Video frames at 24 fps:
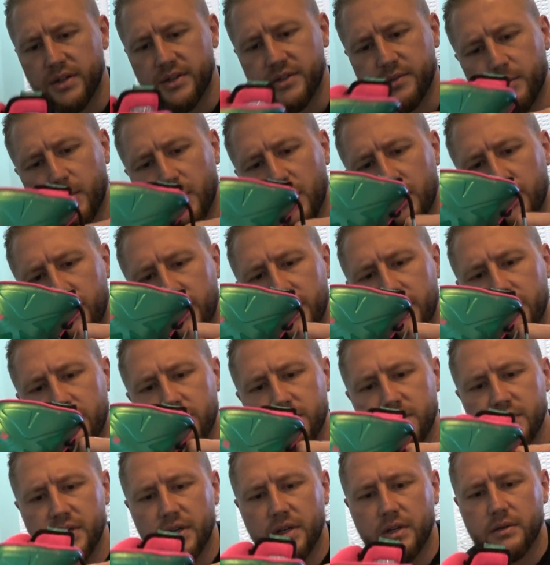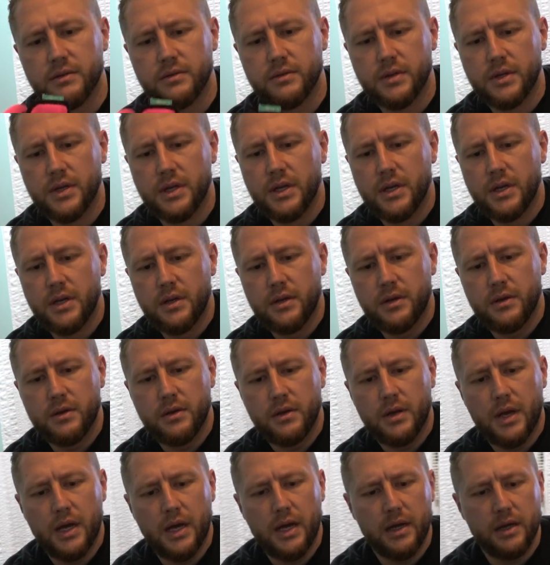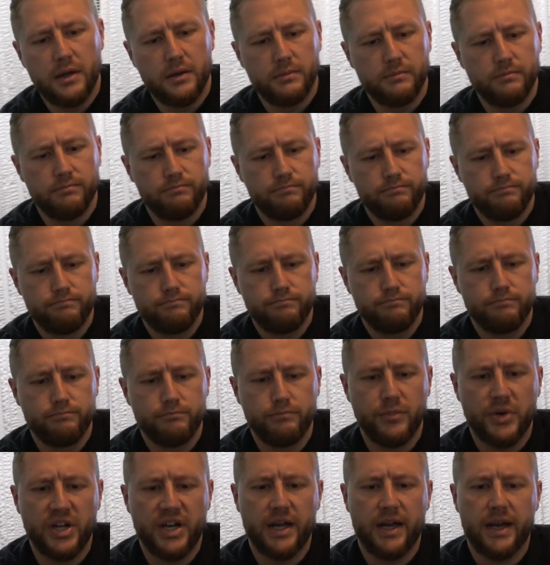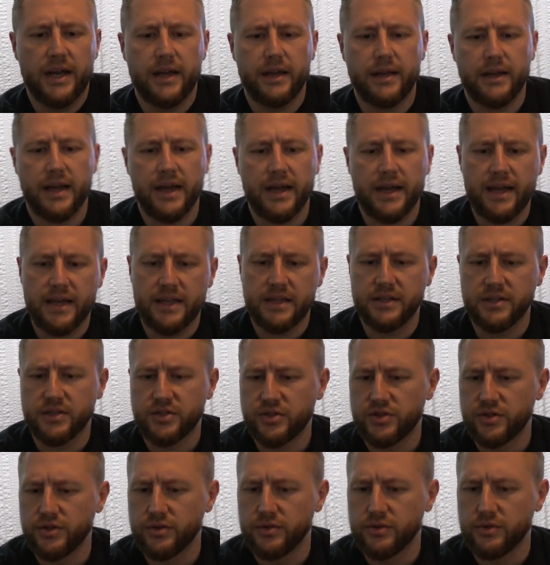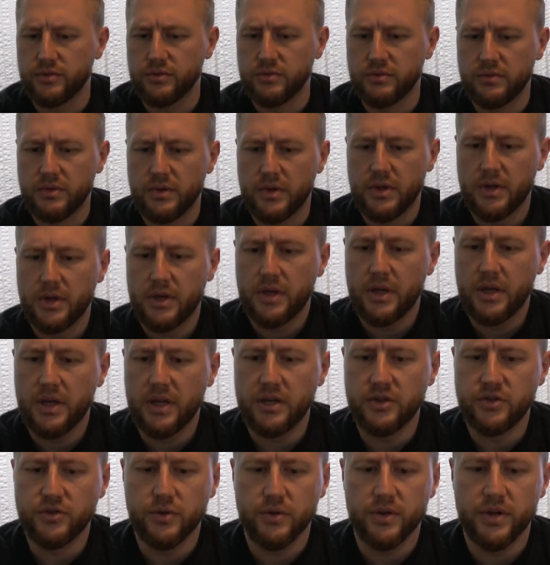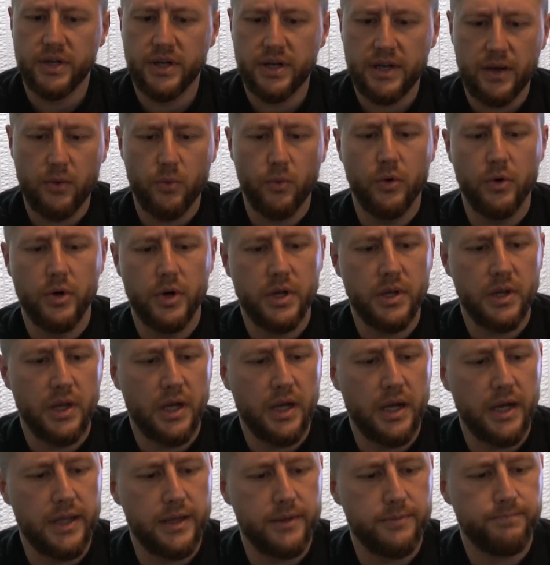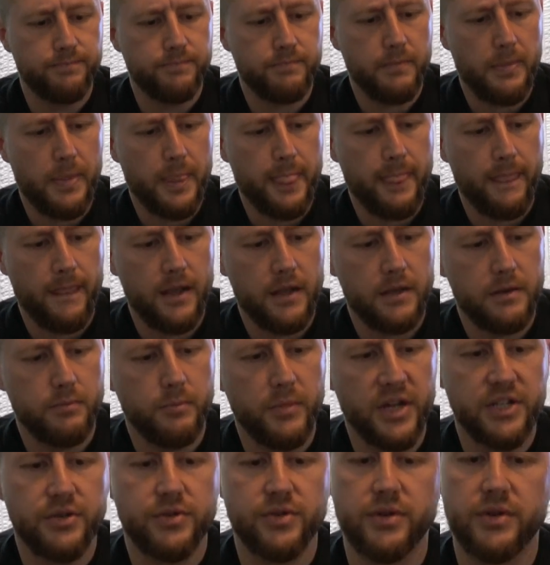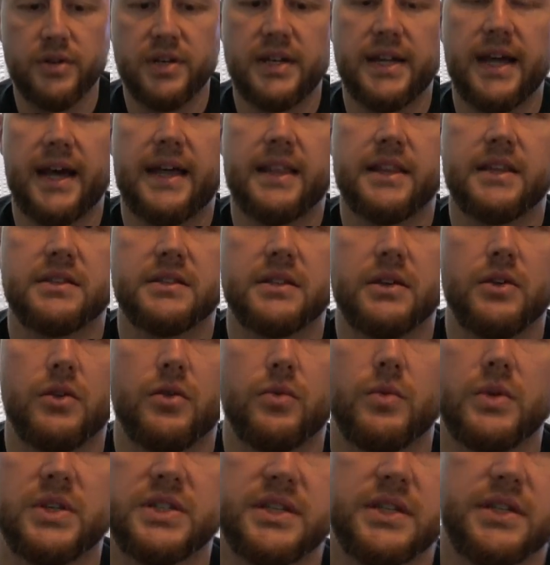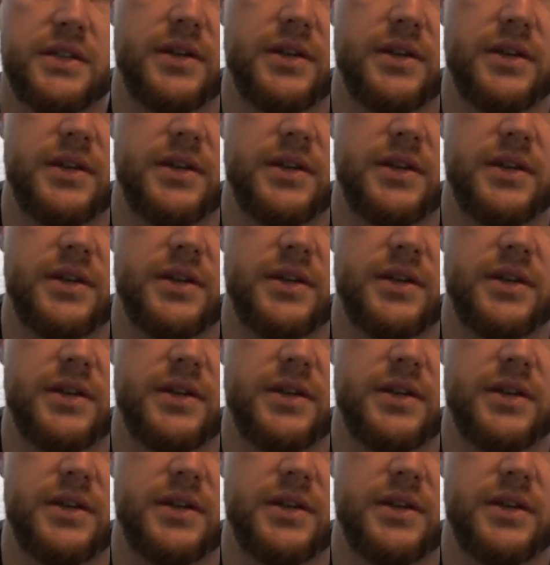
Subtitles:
it's broken. So, but I got this shoe, enjoyed it. I wore it a lot. Made sure to dye the sole once it